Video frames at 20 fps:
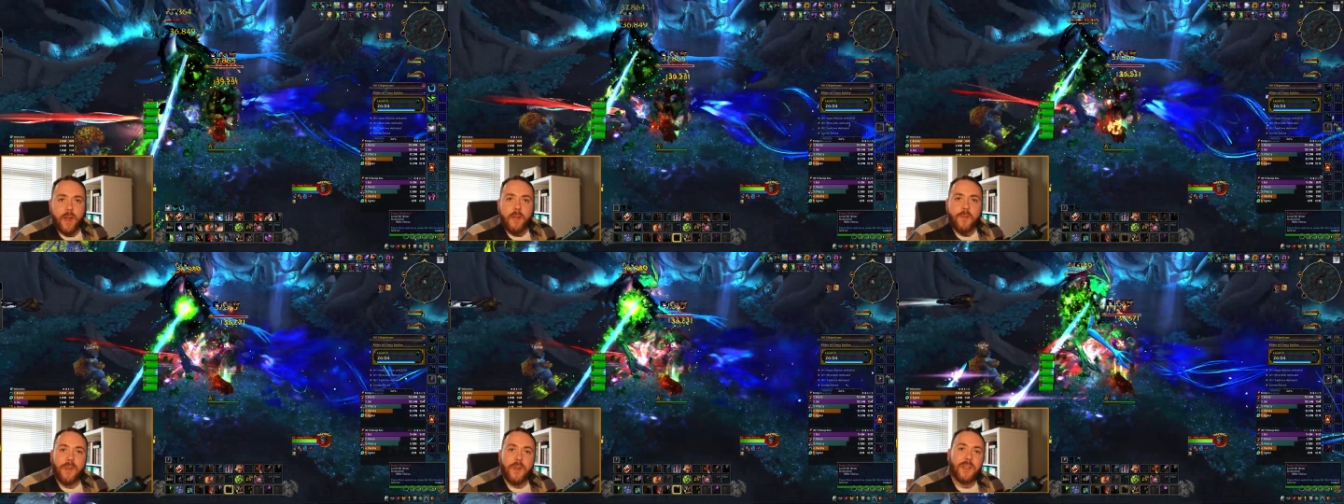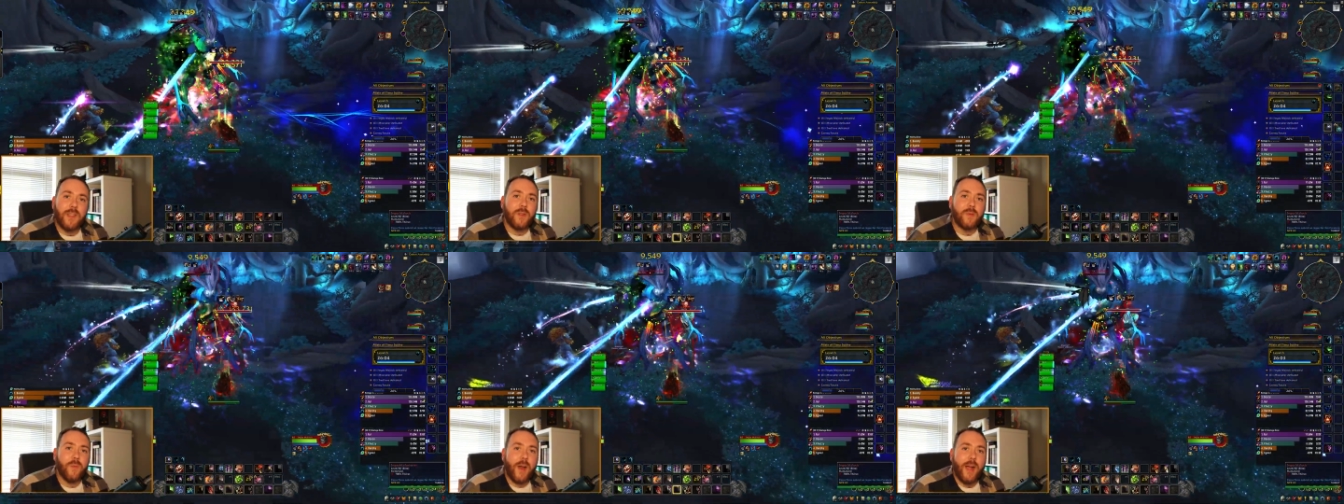this
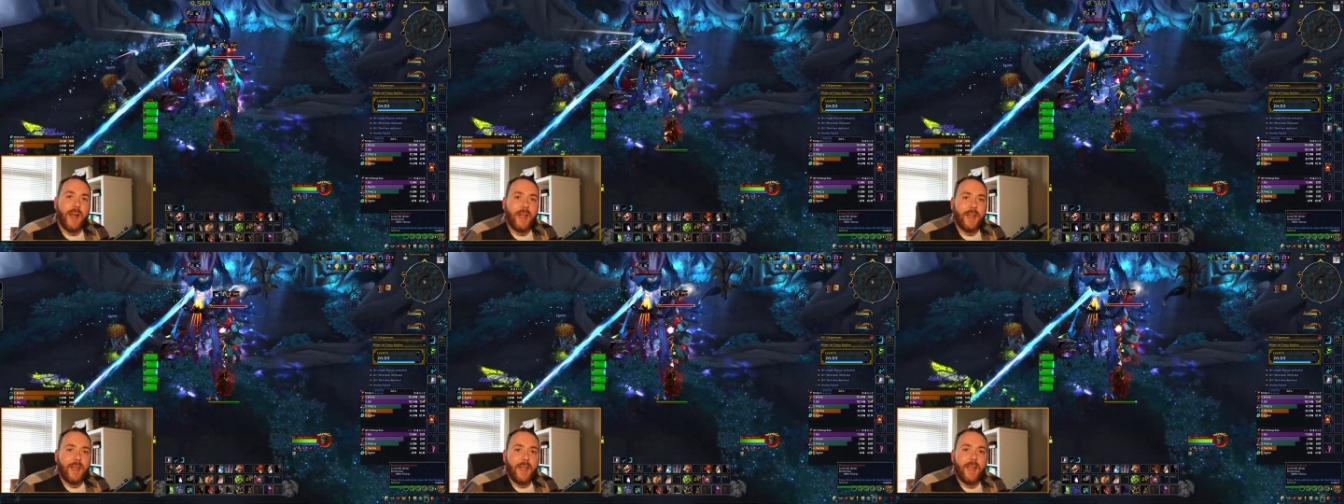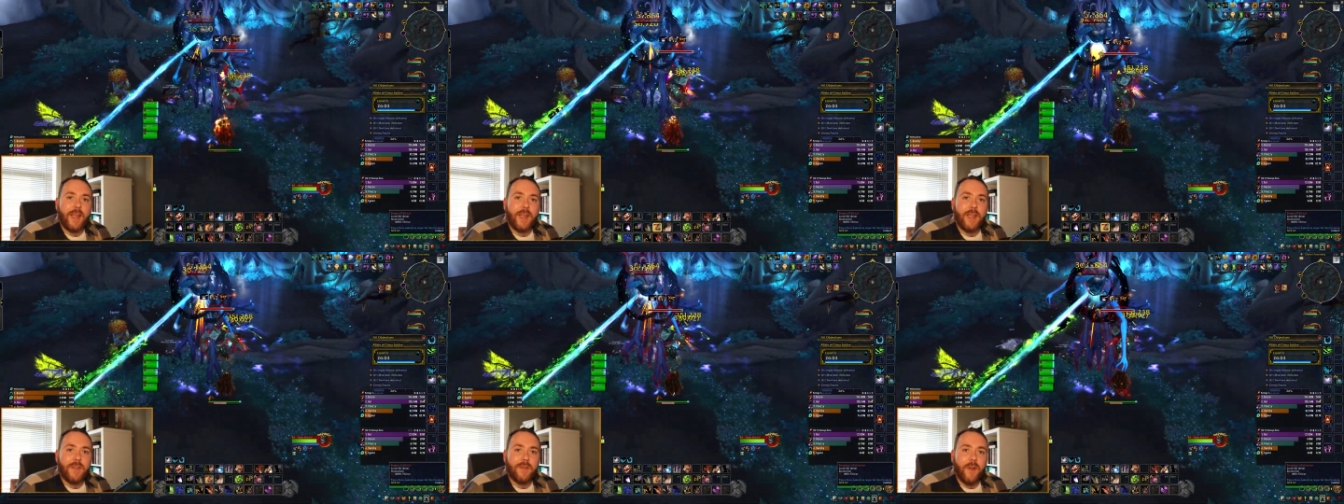is why I
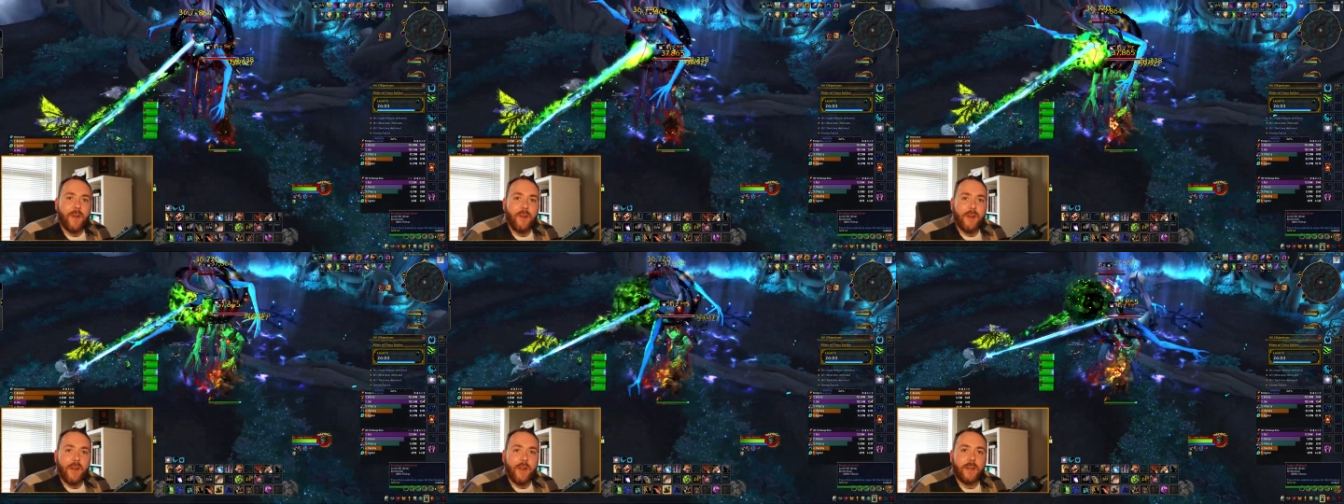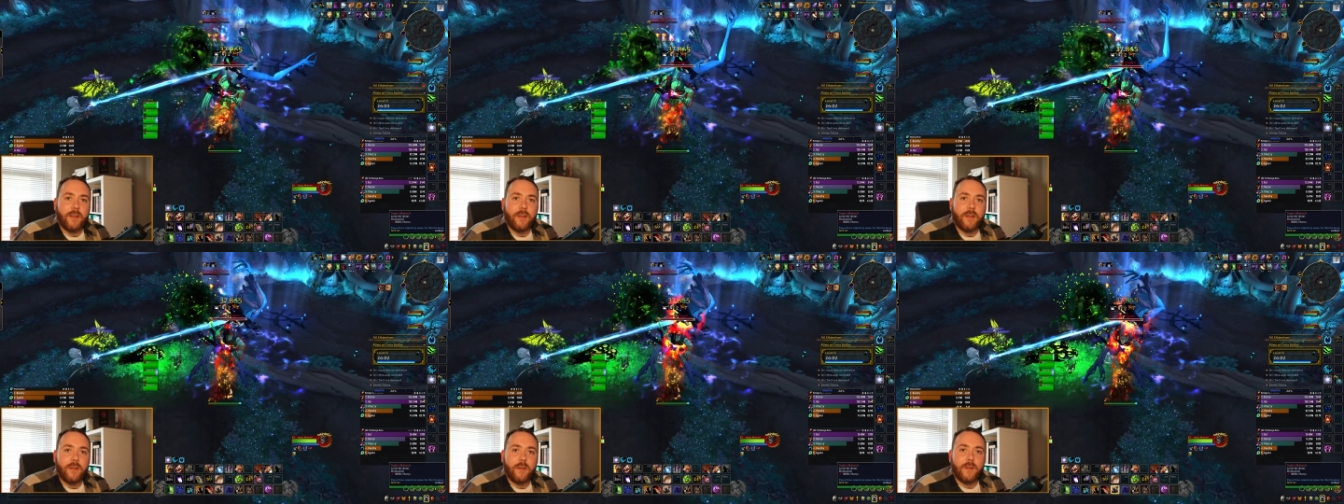like it's very
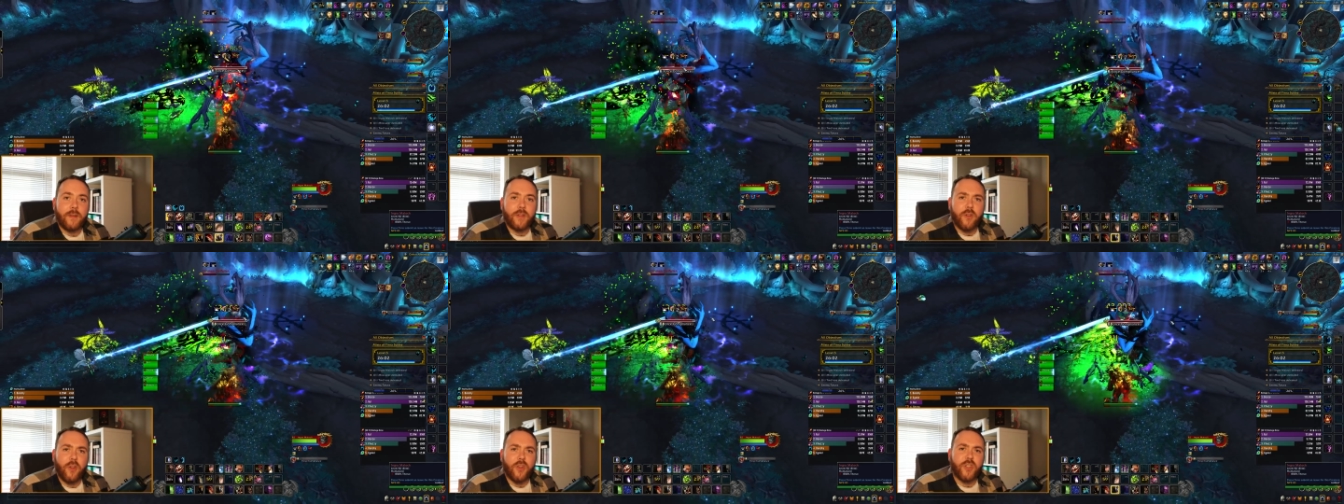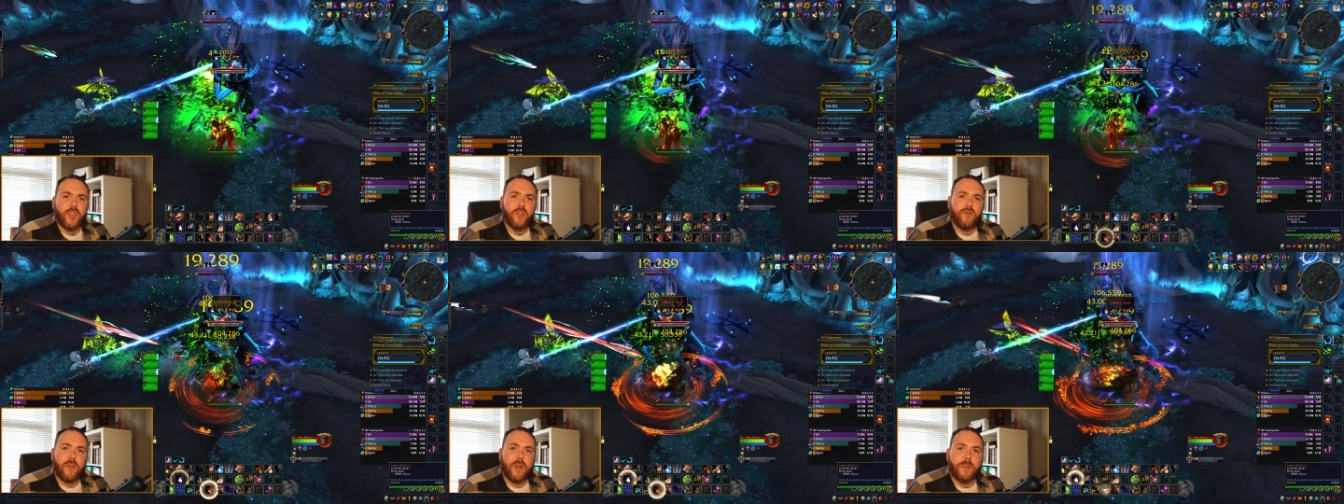sort of
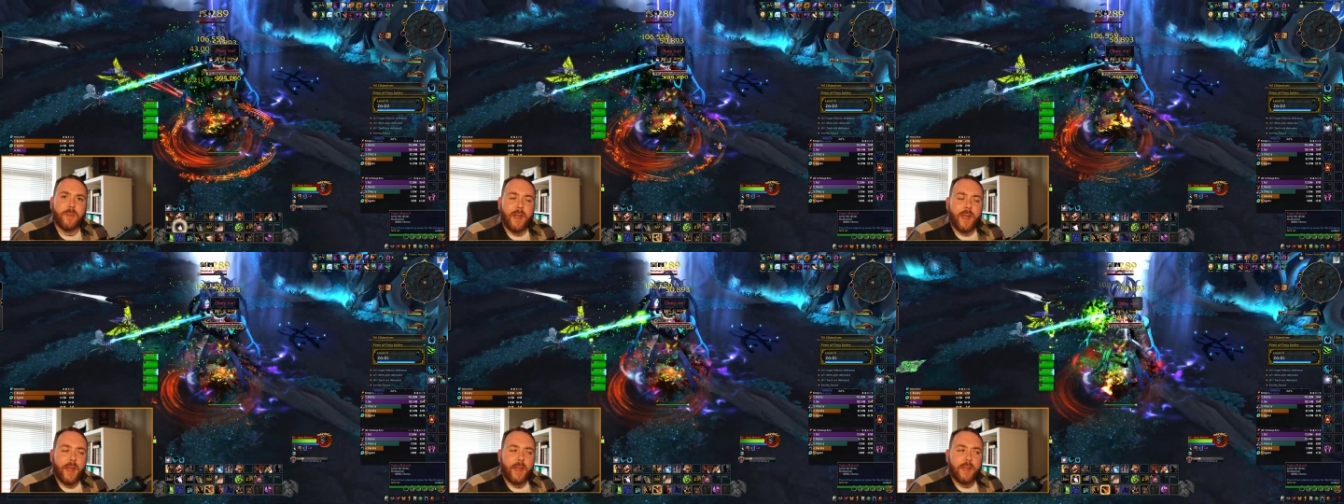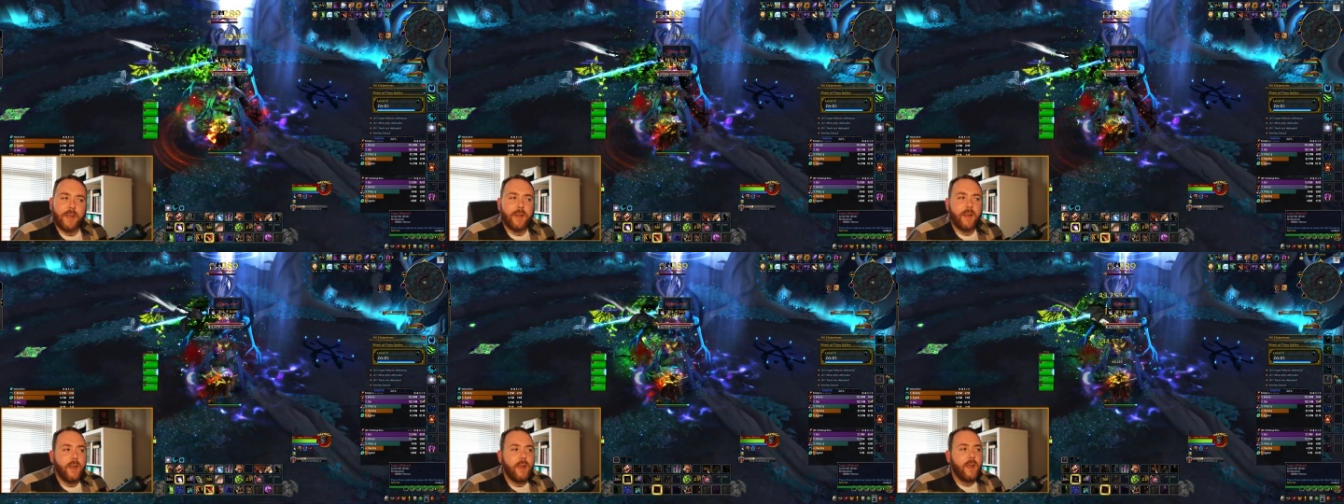streamlined.